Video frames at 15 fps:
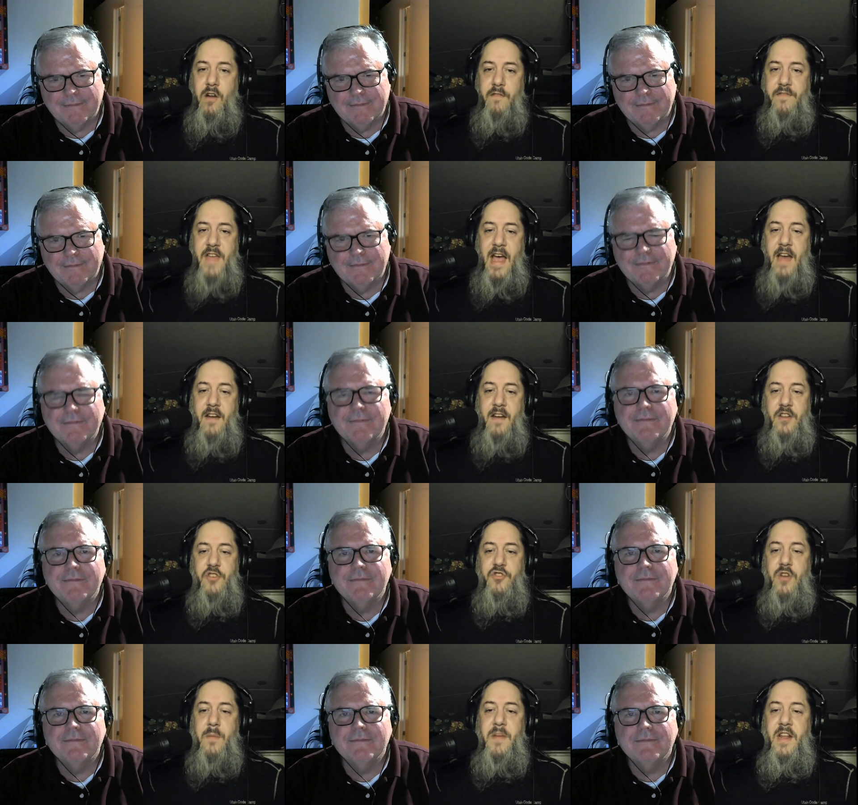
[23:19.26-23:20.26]
Speaker 1: of that and
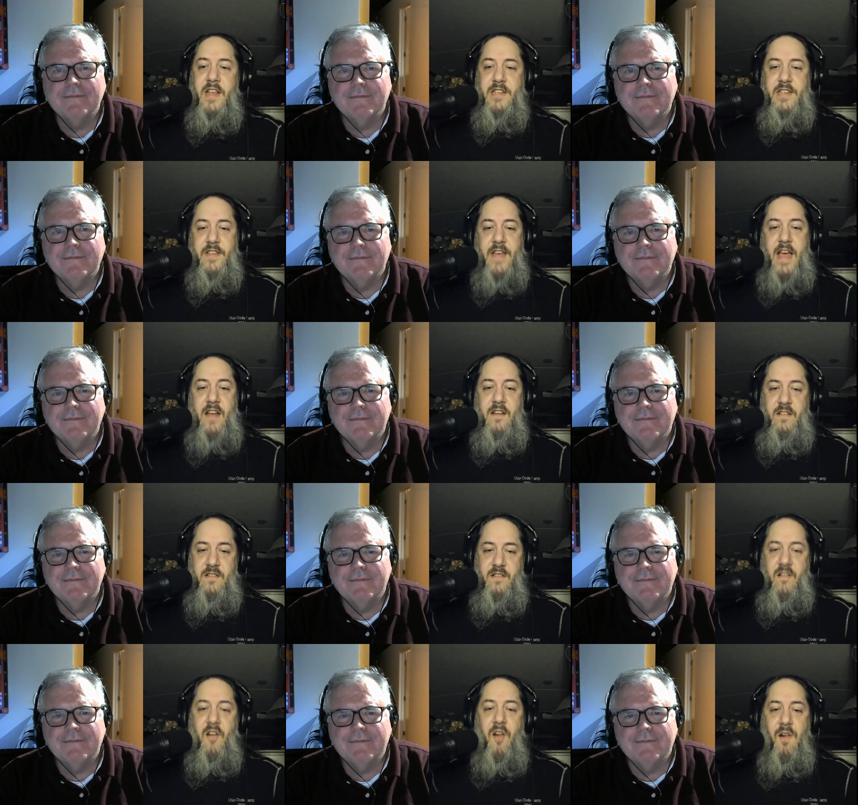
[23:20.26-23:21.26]
contributing to that.
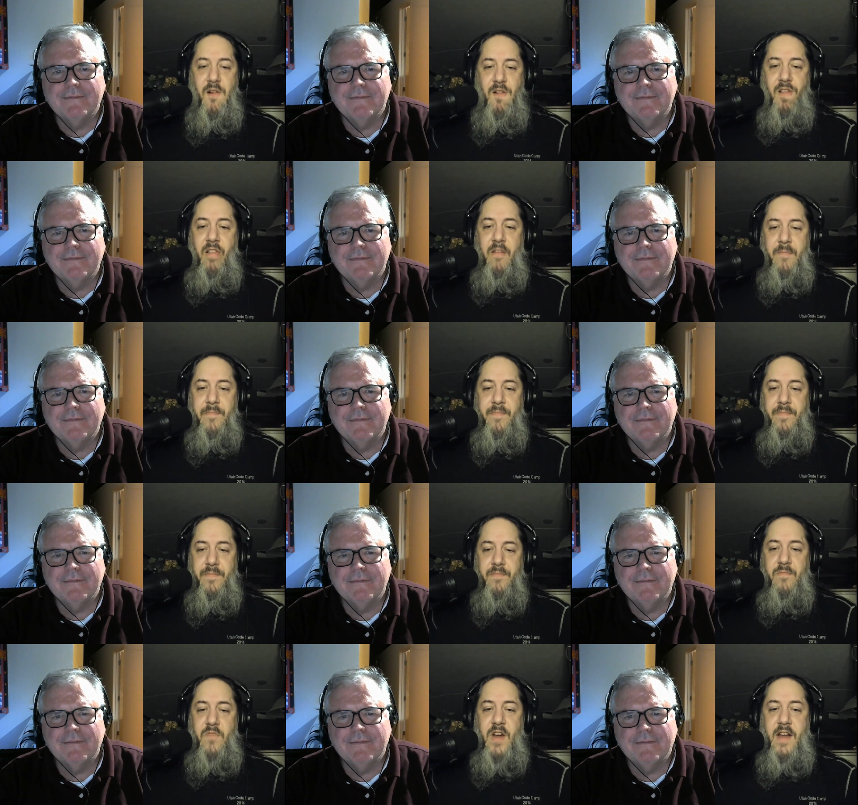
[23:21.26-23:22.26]

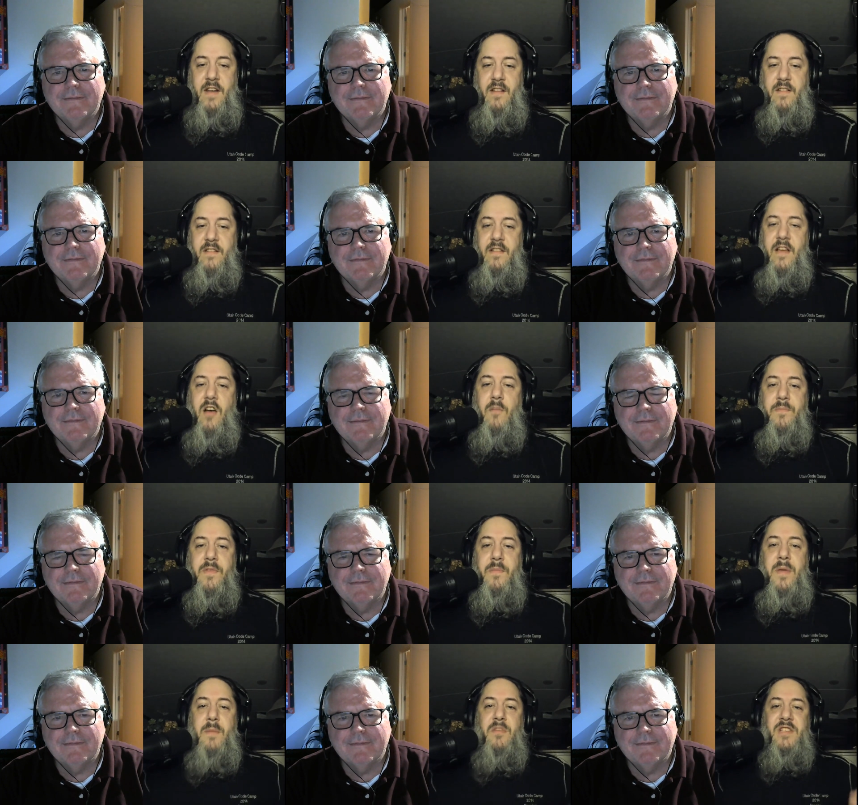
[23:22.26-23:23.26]
Right. help
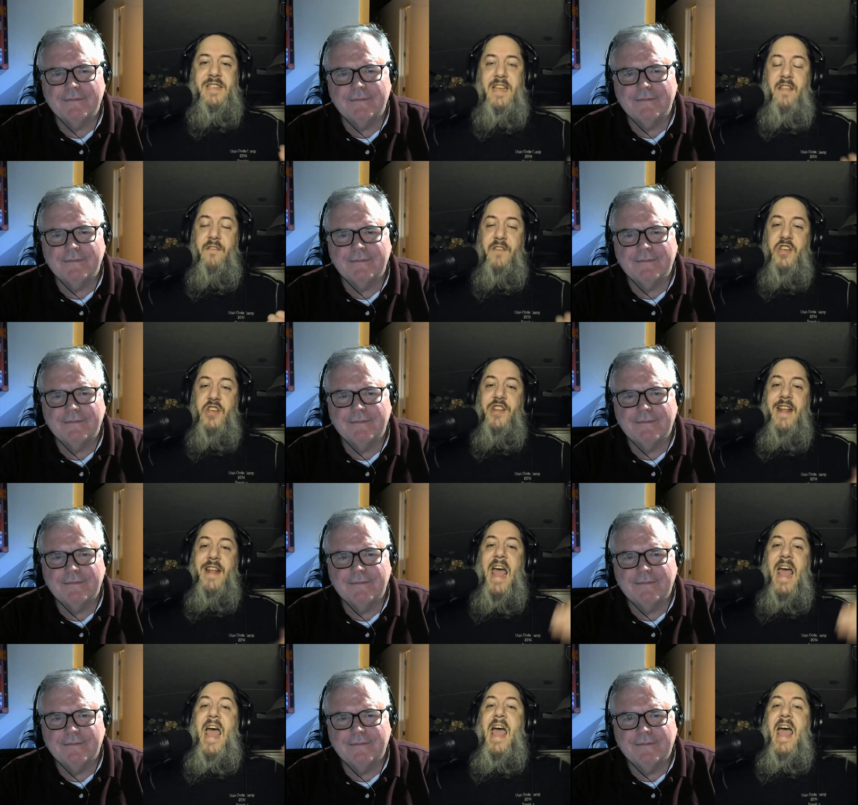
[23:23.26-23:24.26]
the people see the vision
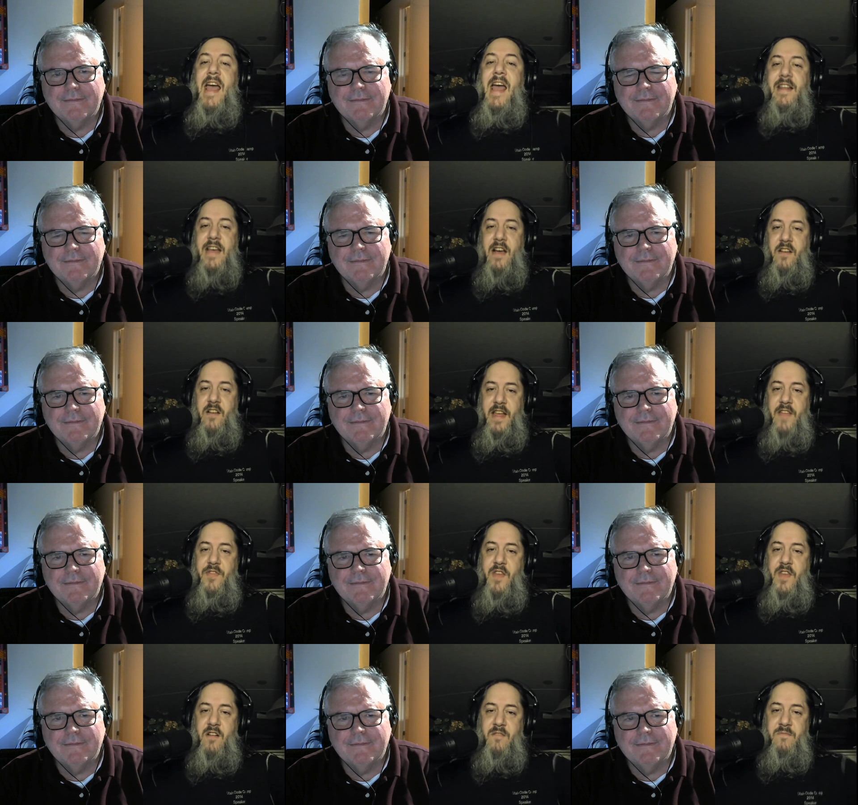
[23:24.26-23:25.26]
and how to get
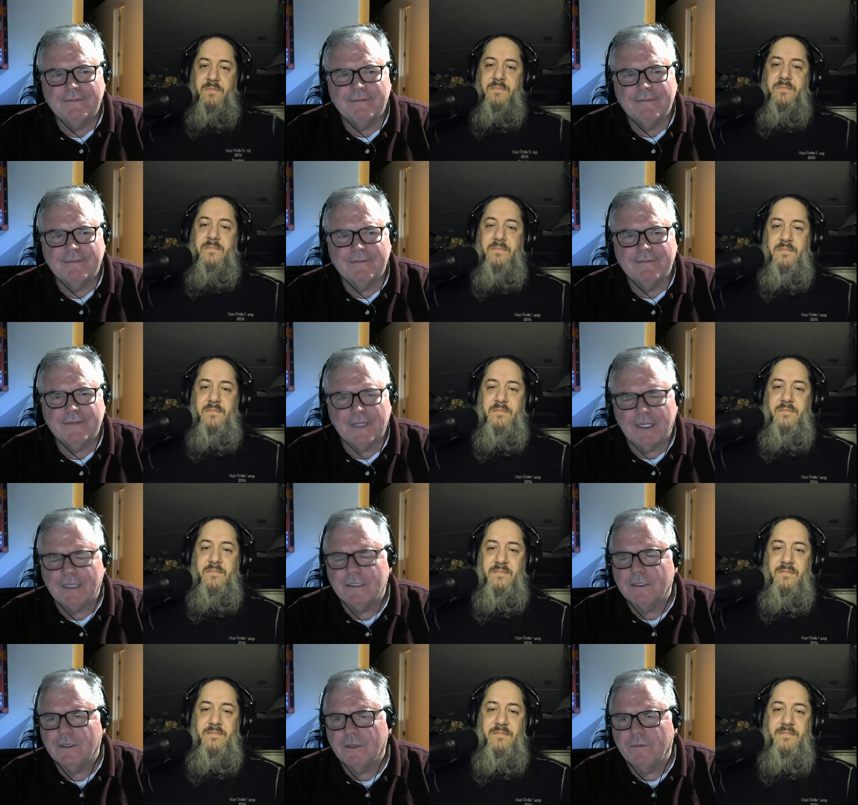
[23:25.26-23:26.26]
Speaker 2: there. Yeah,
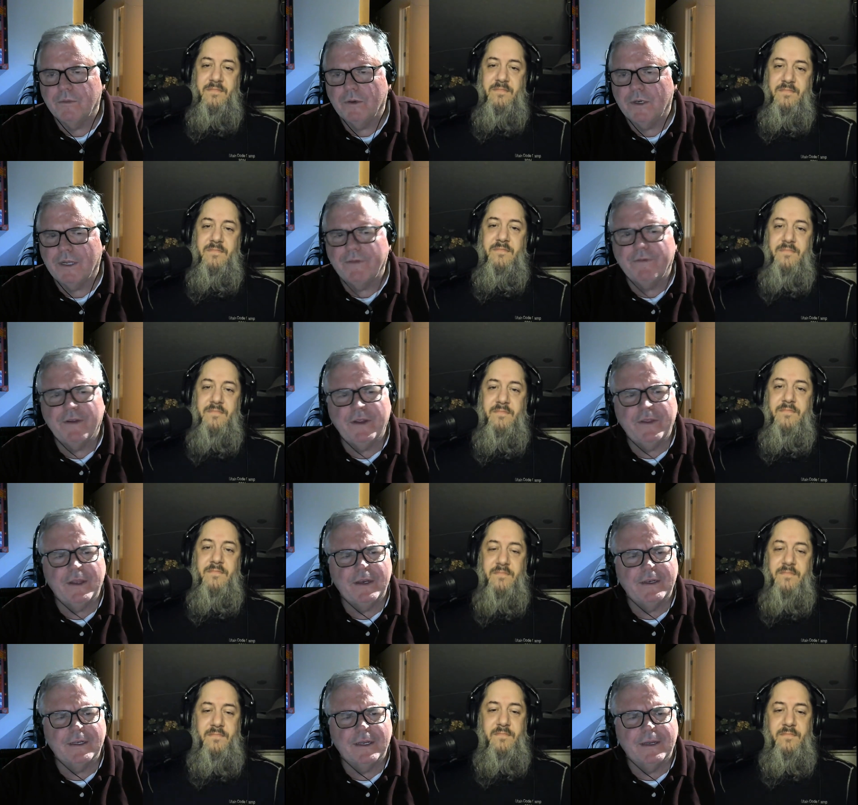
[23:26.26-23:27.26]
that's a good point. I find
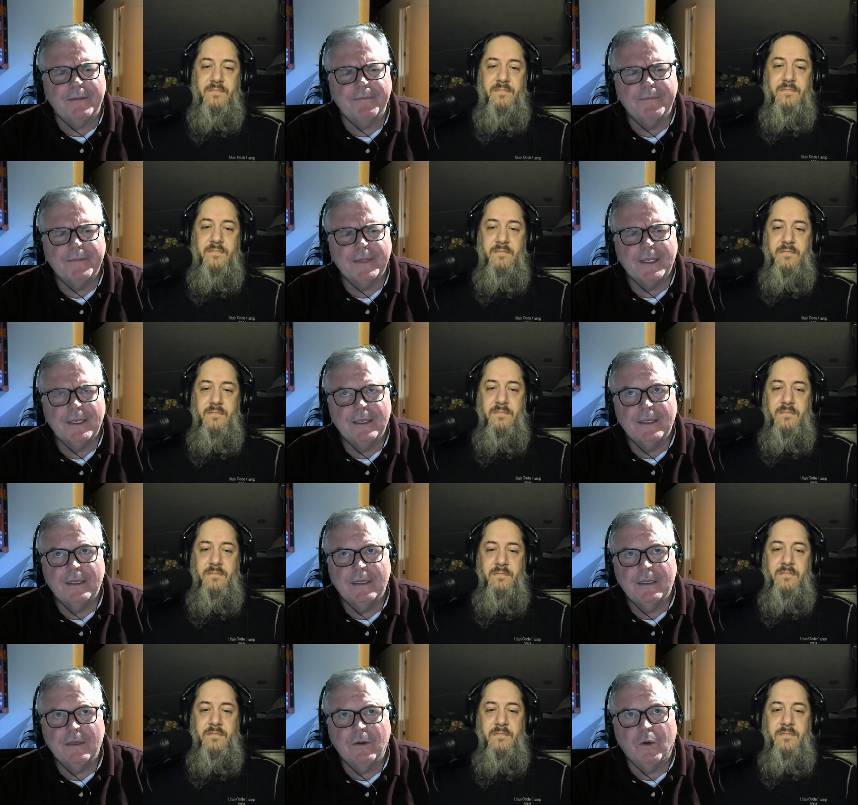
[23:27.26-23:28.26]
that um,
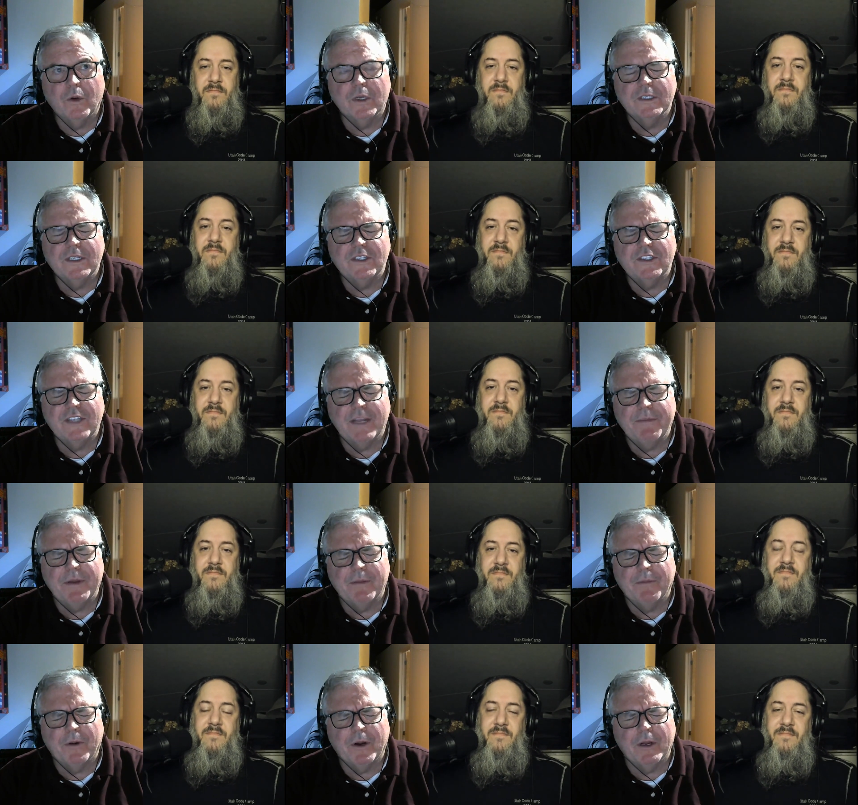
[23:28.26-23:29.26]
the organizations I've been
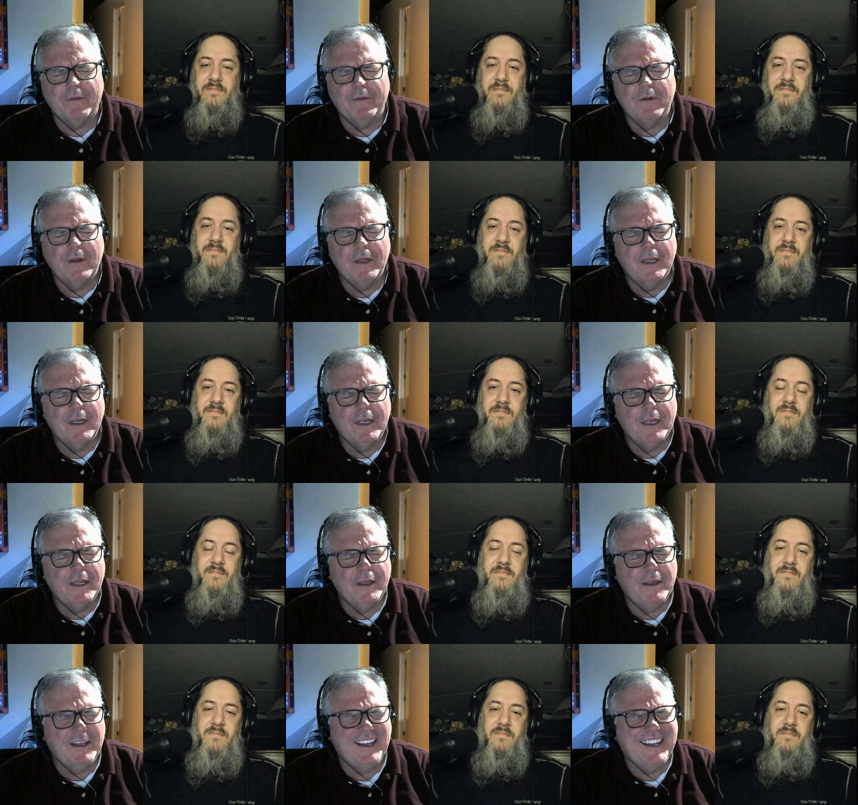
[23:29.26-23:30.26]
a part of,
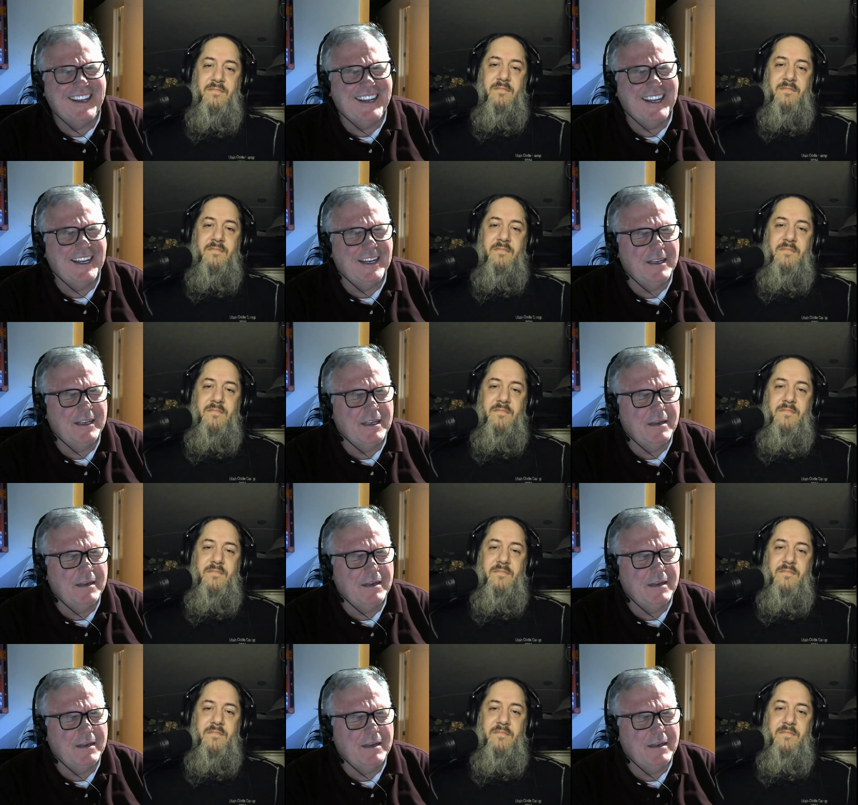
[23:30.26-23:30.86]
uh,